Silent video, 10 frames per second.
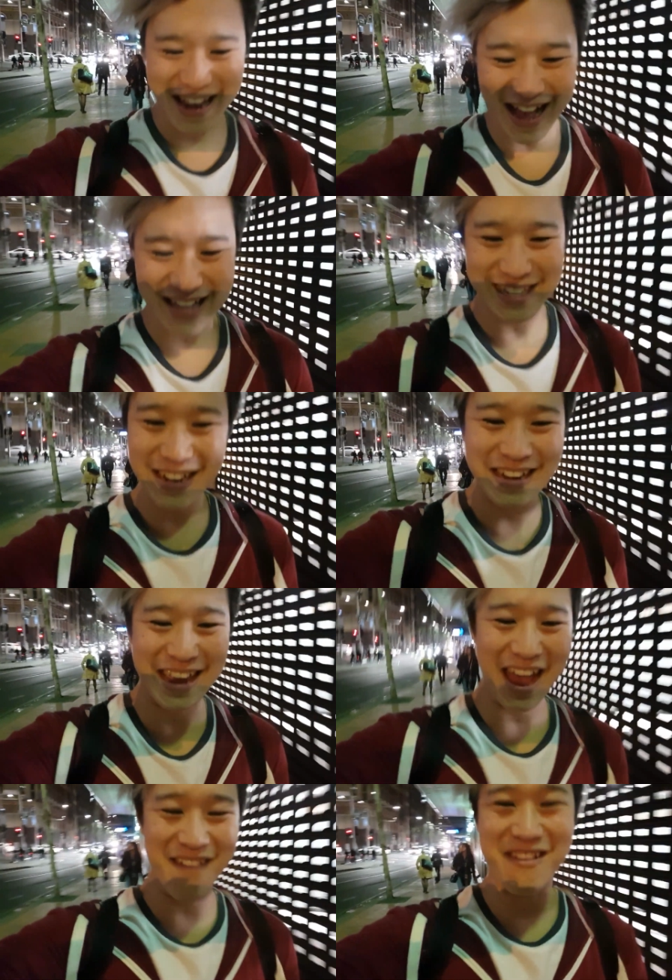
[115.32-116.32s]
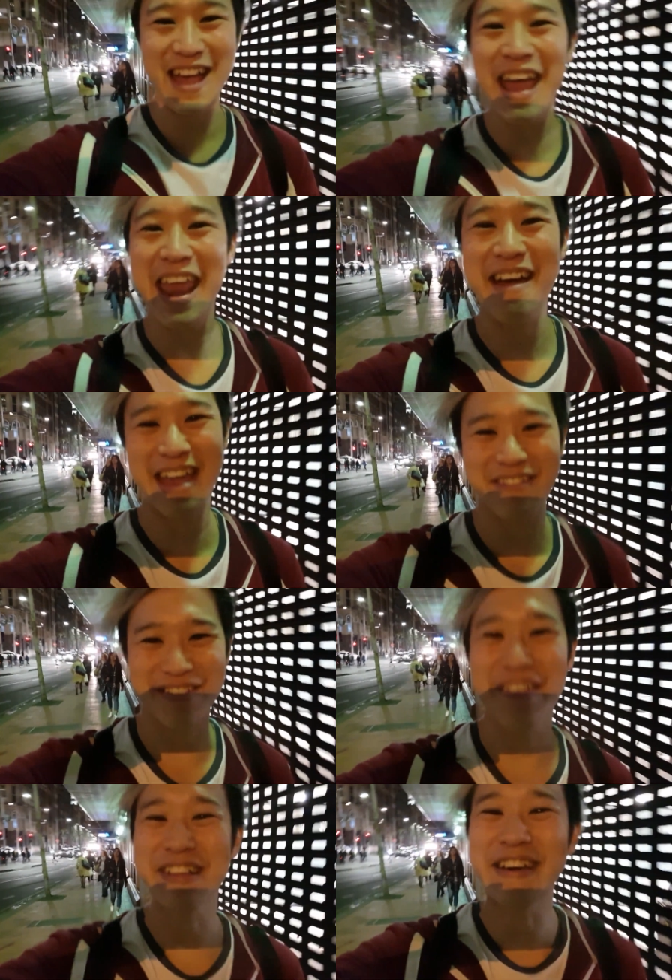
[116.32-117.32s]
I sit on camera and now I have to
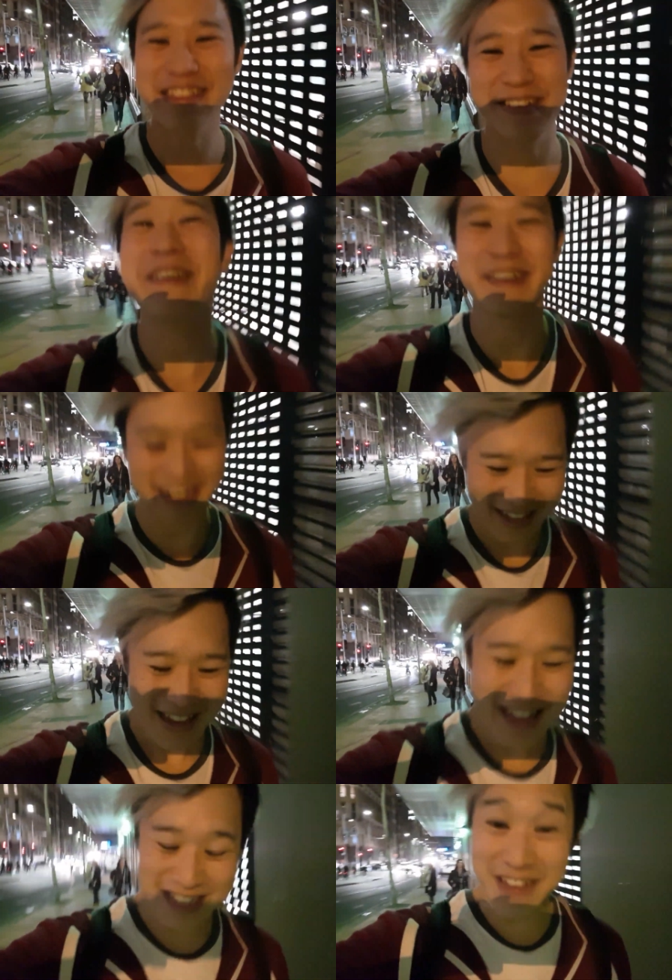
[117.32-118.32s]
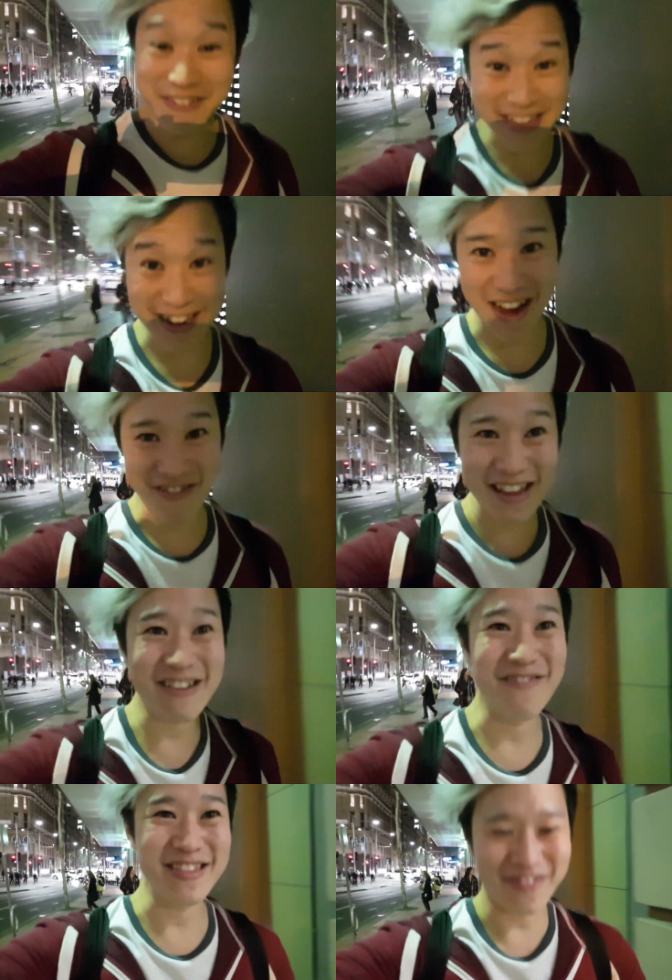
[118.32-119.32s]
follow through. So I'm here, I'm here,
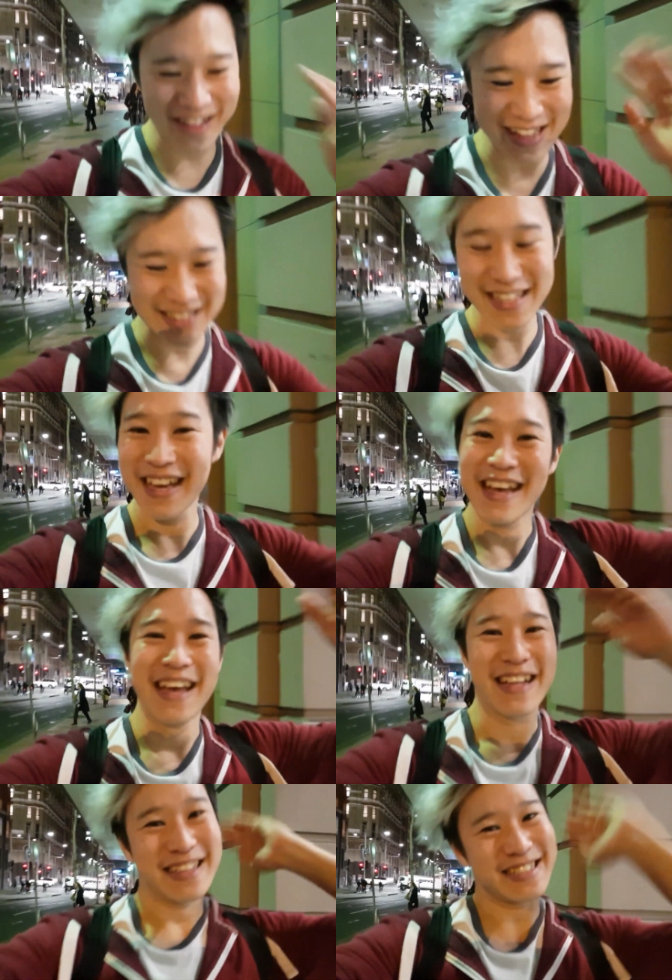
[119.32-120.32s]
I'm in the place. Let's